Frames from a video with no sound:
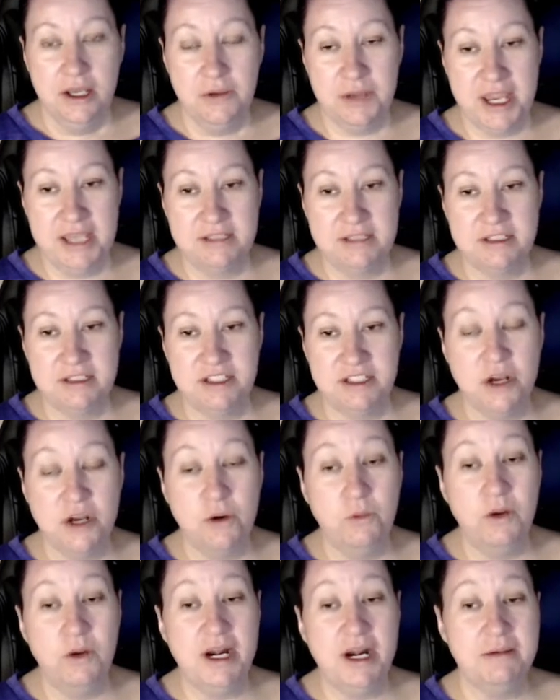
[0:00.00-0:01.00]
Okay,
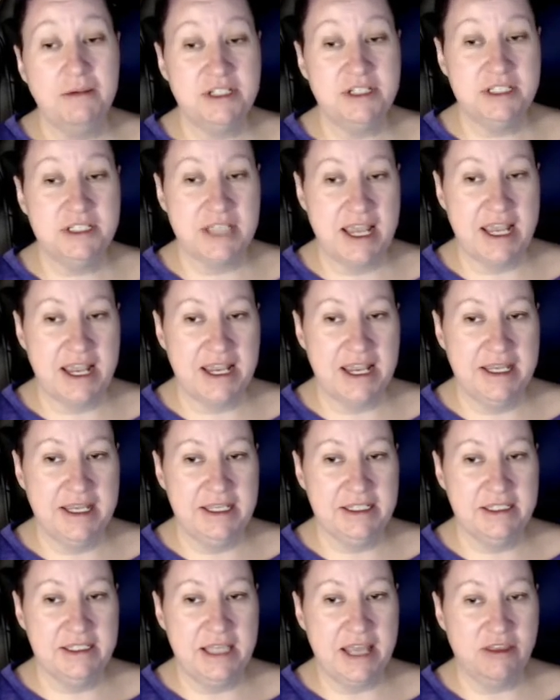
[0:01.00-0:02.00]
so what I was saying
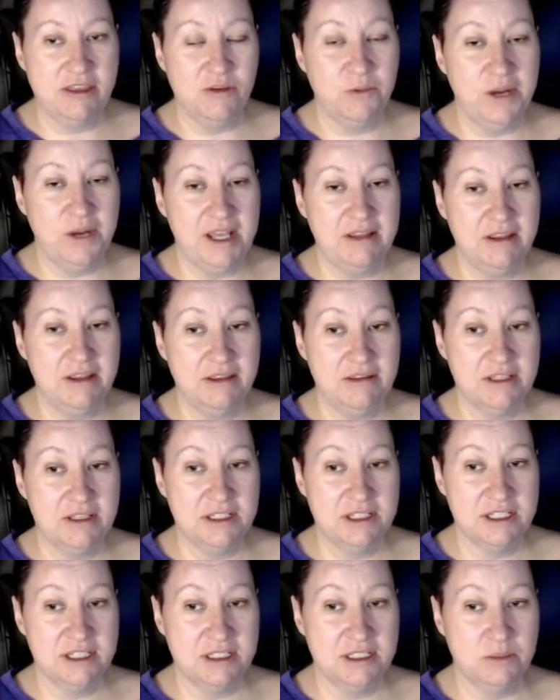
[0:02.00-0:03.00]
is that the way that
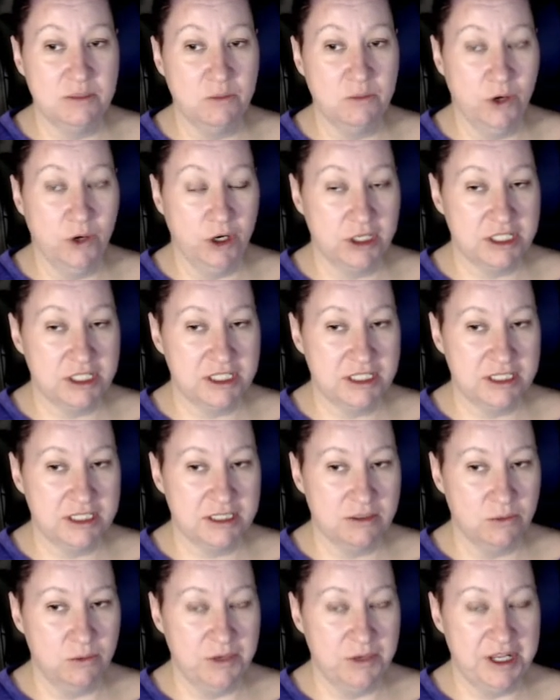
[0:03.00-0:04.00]
this system
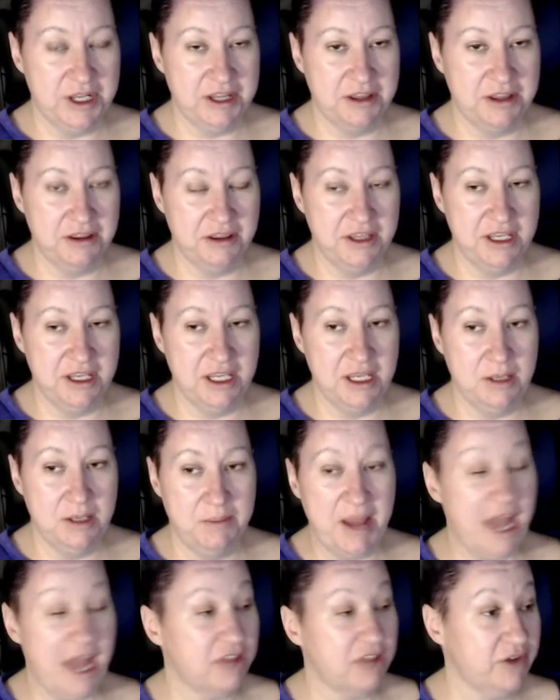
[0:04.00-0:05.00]
works with
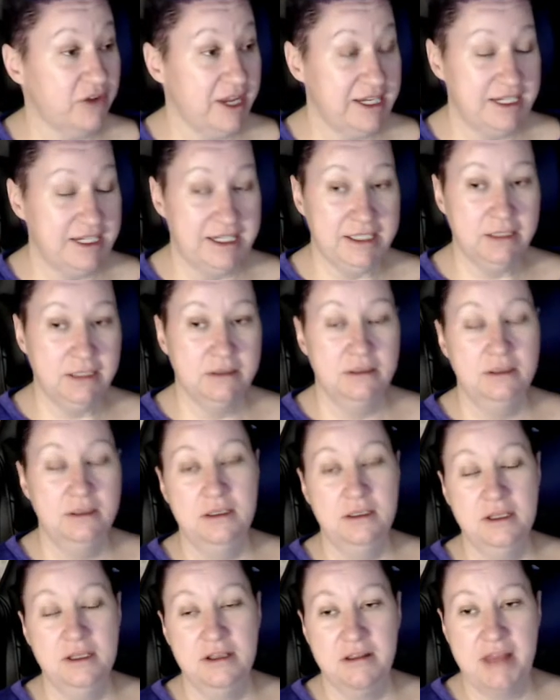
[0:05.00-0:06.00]
the pathfinding
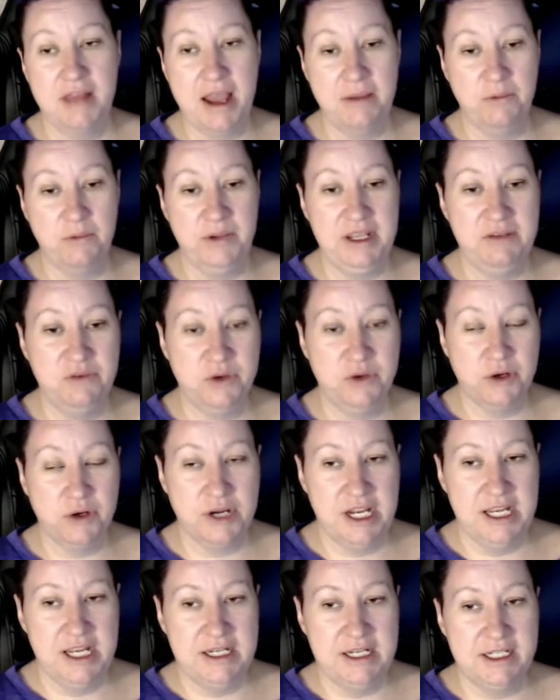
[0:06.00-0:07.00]
that we've
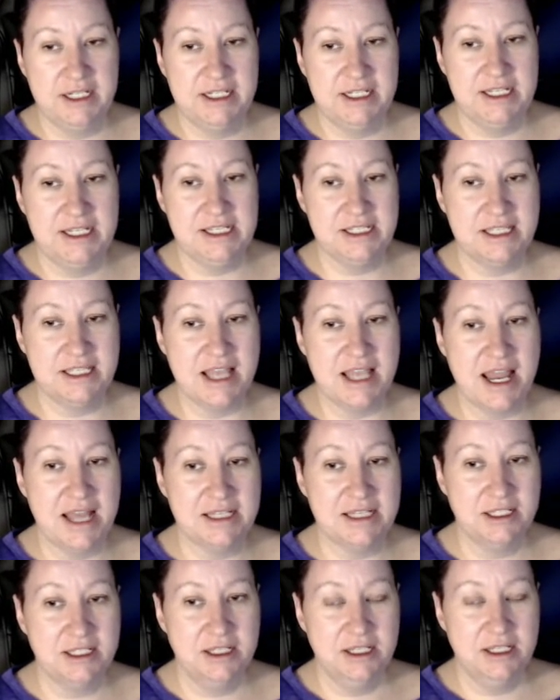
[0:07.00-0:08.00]
created is
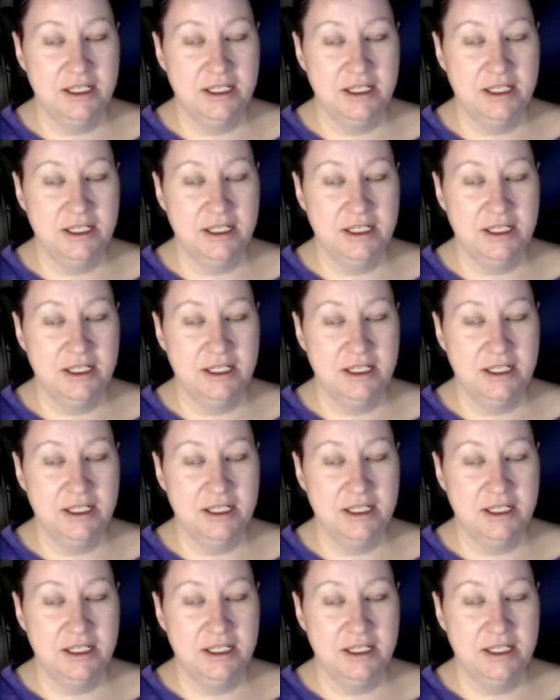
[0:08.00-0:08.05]
that